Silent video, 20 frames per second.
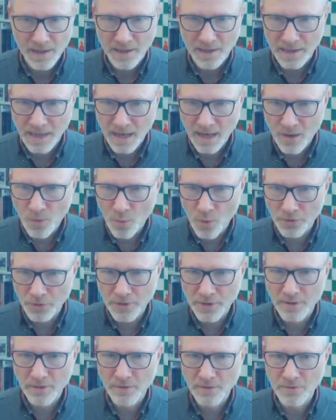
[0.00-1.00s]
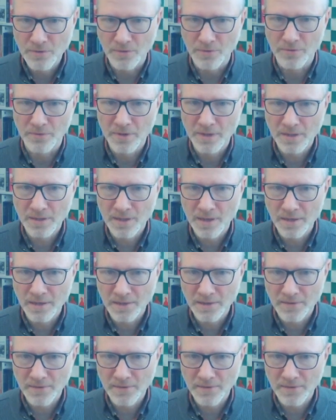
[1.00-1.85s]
Now what do? This guy is